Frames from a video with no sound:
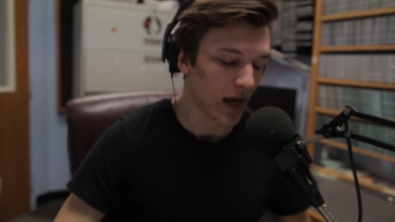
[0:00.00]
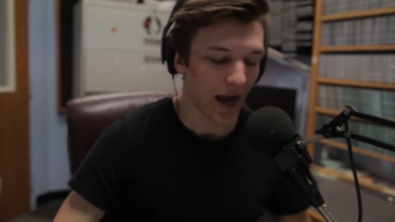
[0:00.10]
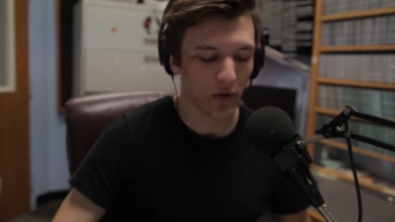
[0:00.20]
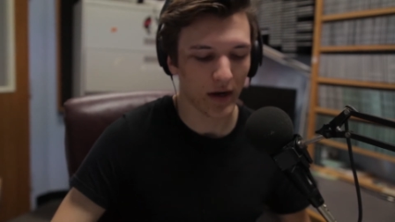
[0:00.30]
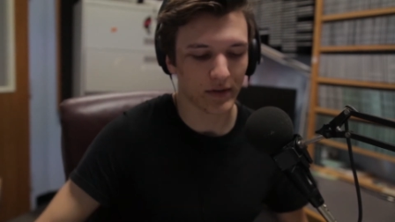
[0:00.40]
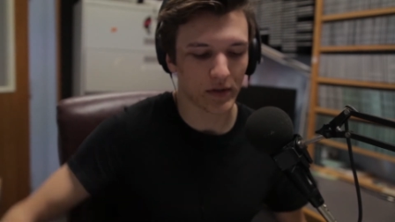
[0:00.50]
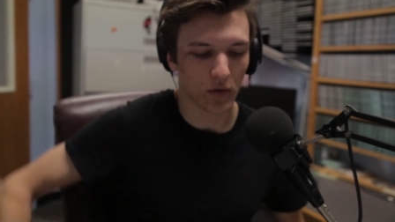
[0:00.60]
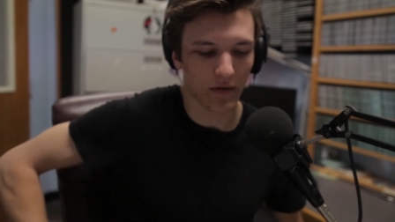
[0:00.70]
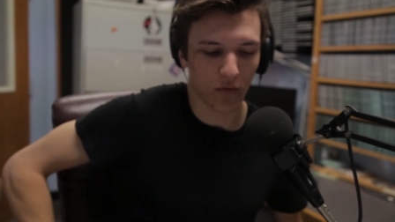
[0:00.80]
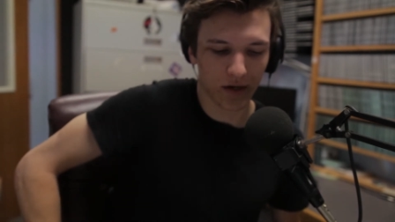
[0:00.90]
I don't have a
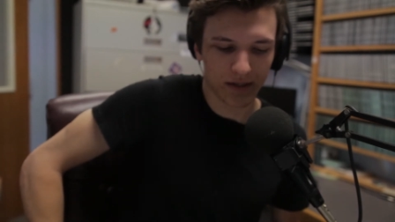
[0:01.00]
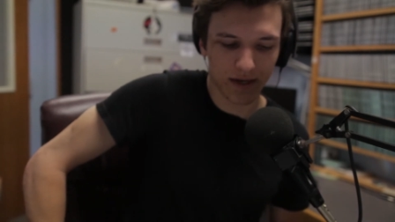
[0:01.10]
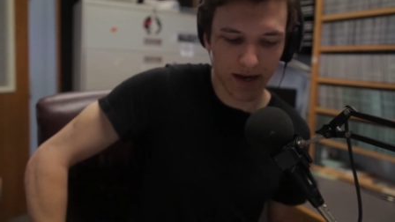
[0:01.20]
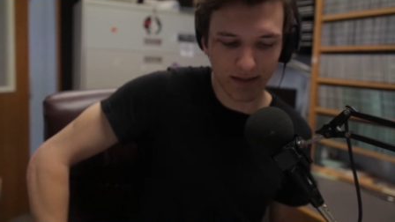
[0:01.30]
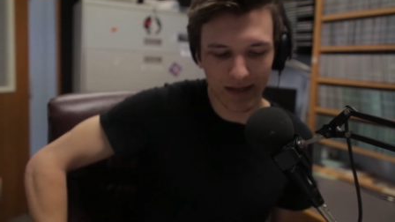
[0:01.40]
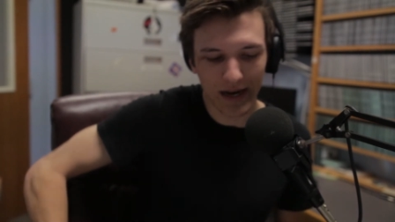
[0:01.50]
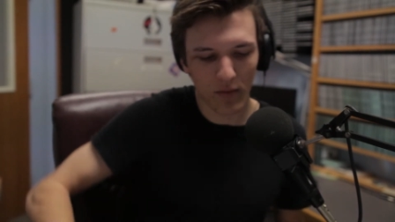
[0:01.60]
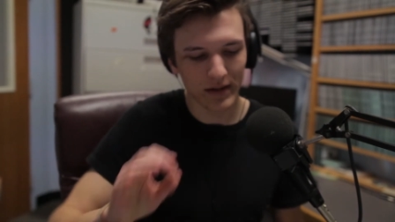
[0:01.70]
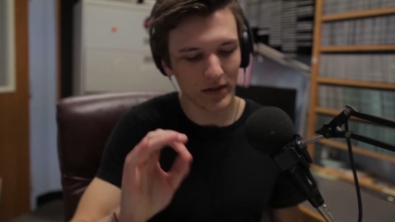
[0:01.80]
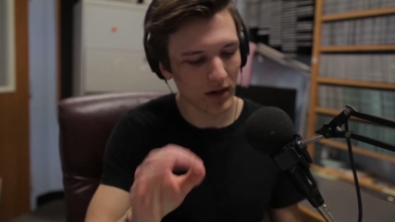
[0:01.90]
story for you today. Instead, I
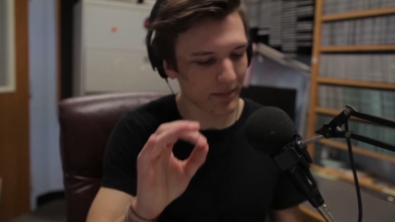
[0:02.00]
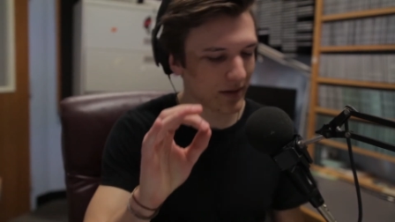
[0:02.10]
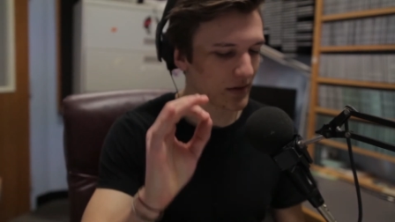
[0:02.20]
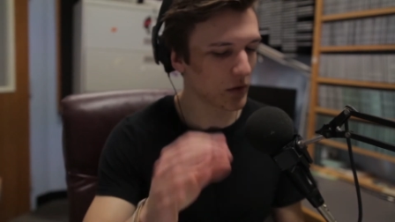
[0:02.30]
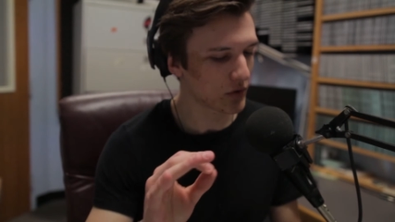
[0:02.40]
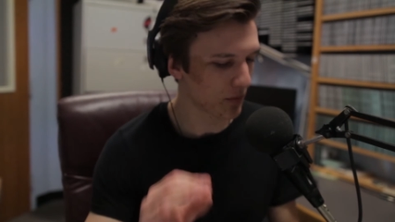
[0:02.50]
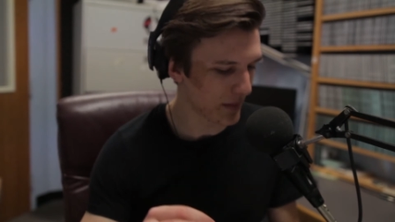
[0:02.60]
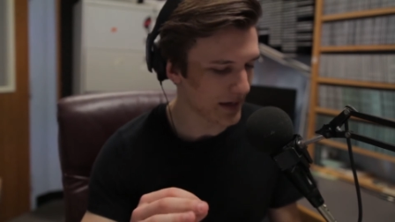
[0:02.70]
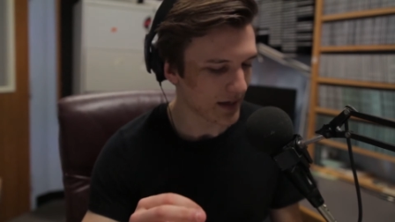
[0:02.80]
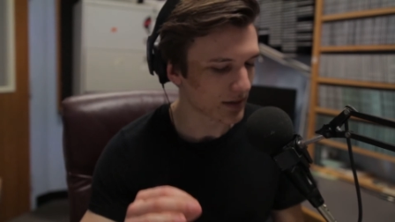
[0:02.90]
want to talk about social
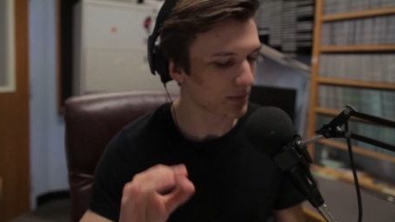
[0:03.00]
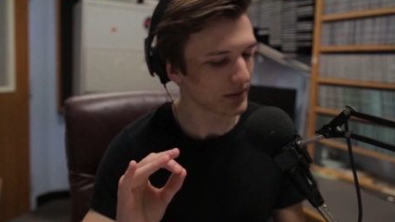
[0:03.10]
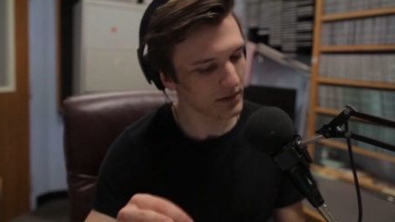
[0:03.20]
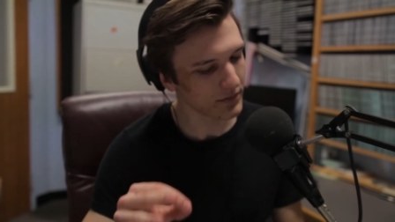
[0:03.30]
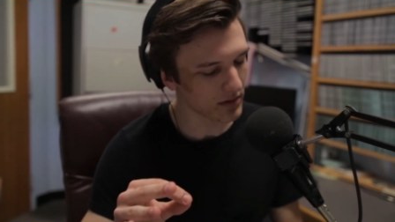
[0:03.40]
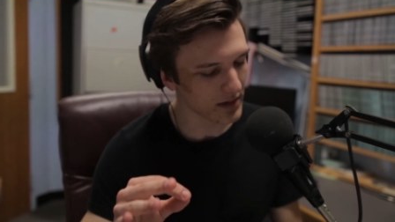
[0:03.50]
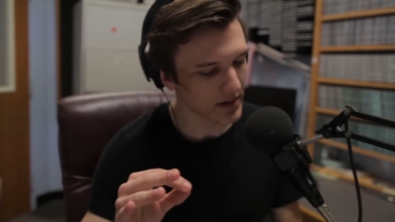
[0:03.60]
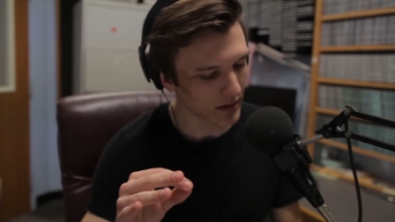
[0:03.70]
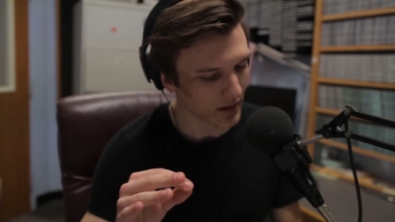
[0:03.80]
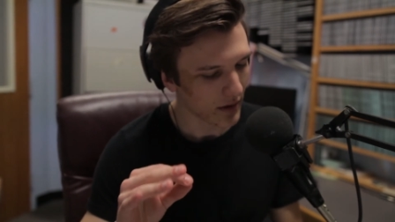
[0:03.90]
media,
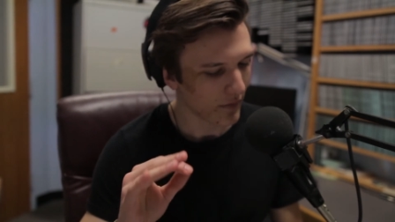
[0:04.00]
specifically